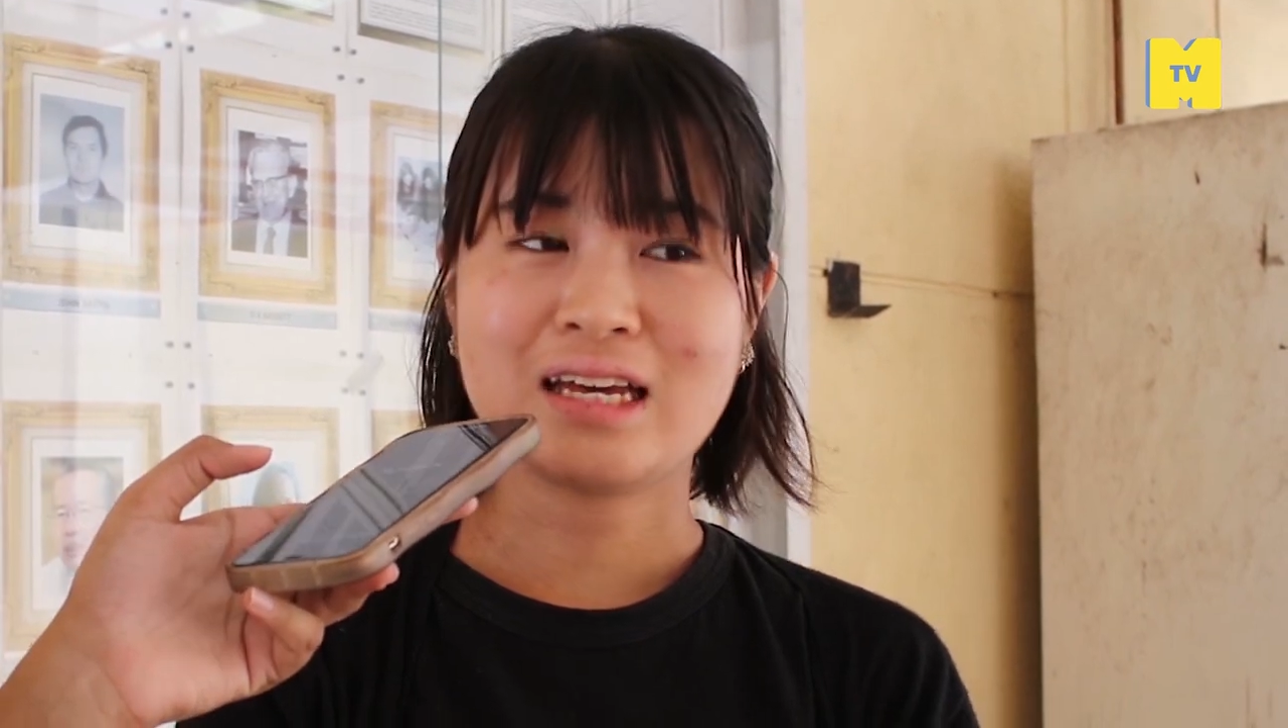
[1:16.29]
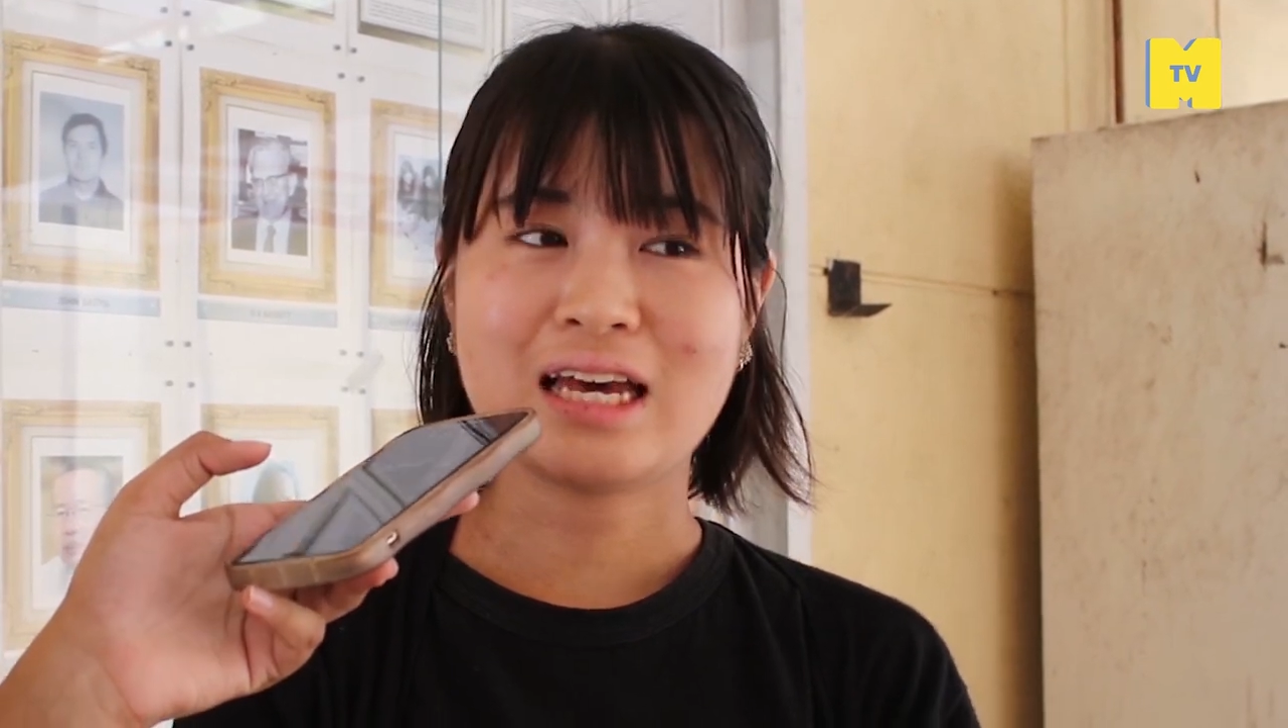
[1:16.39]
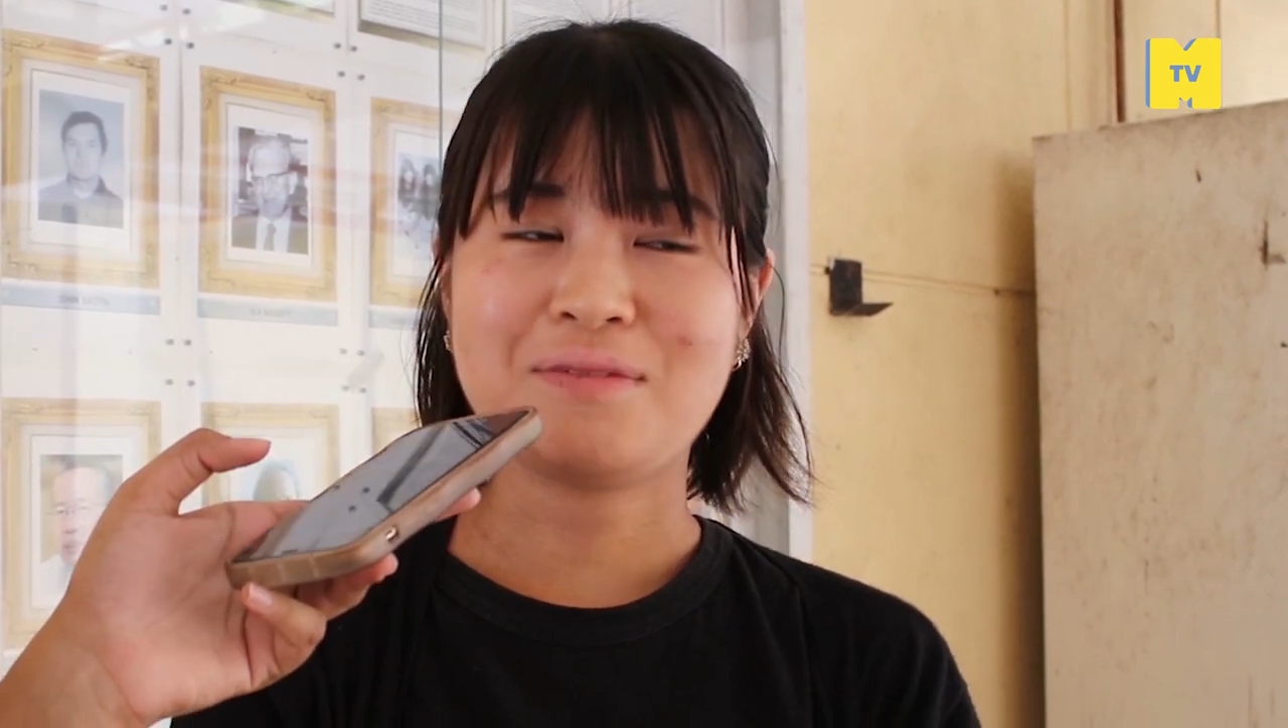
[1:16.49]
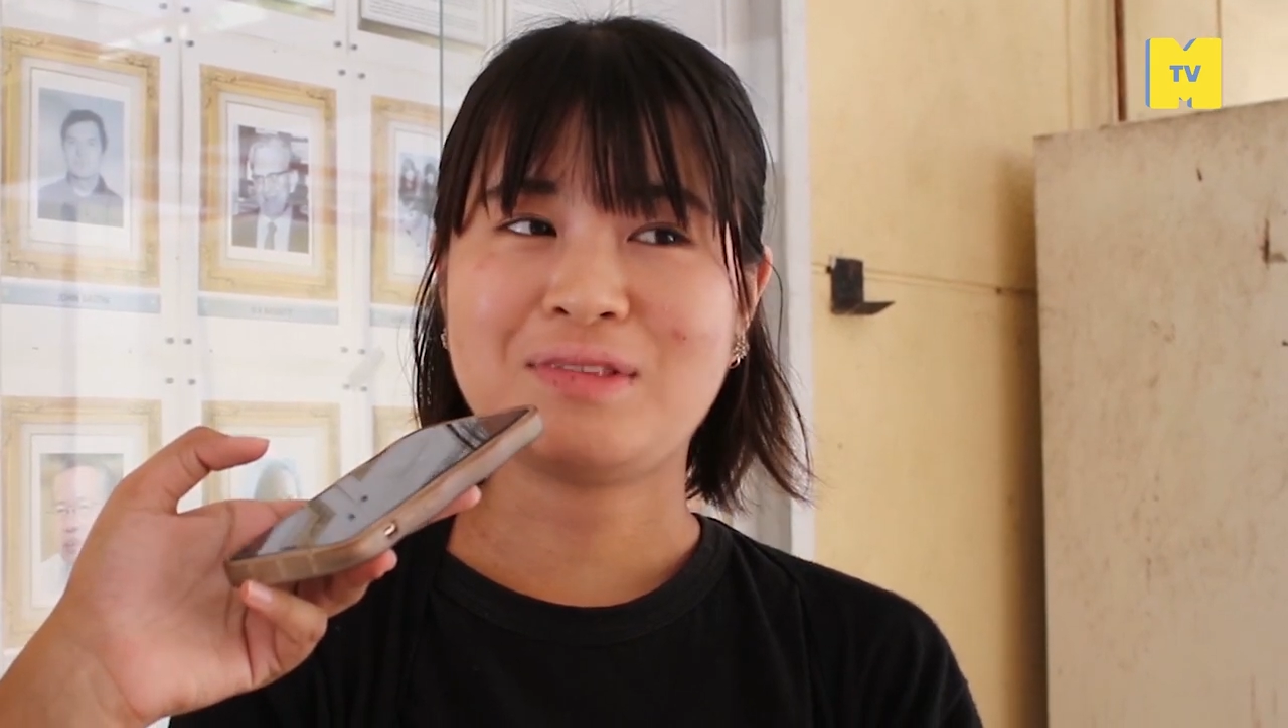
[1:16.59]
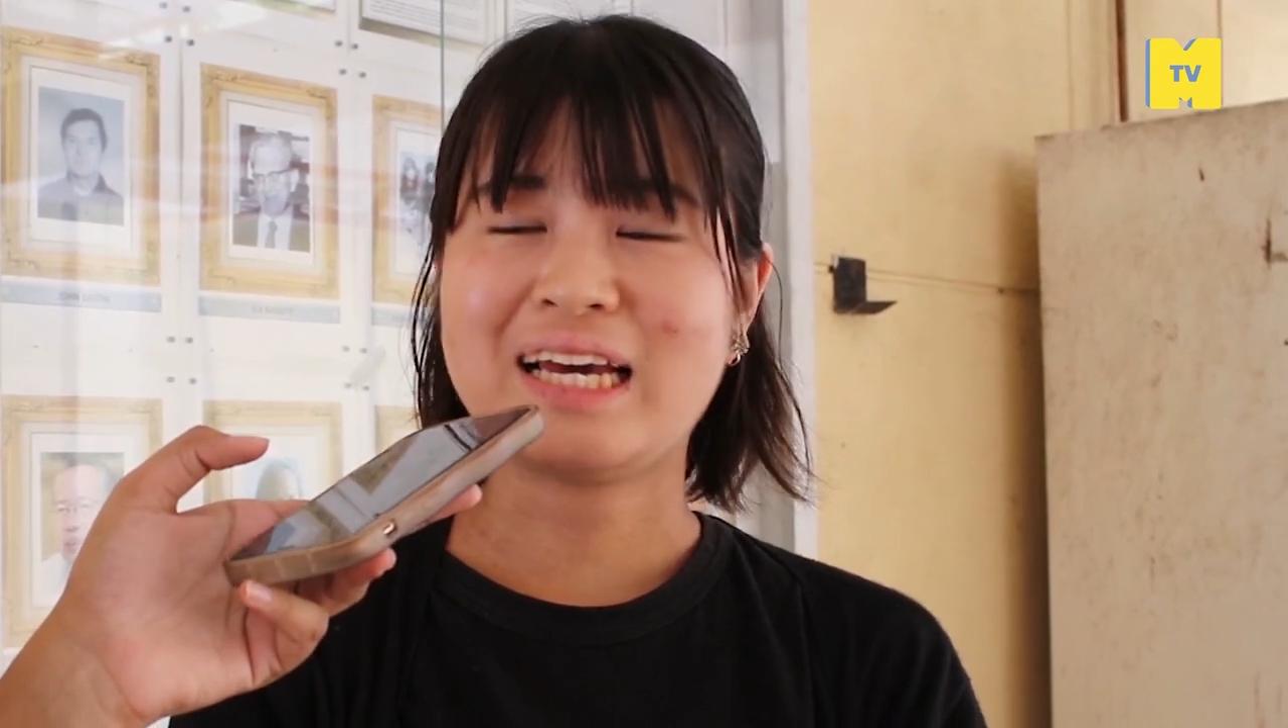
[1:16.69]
I'm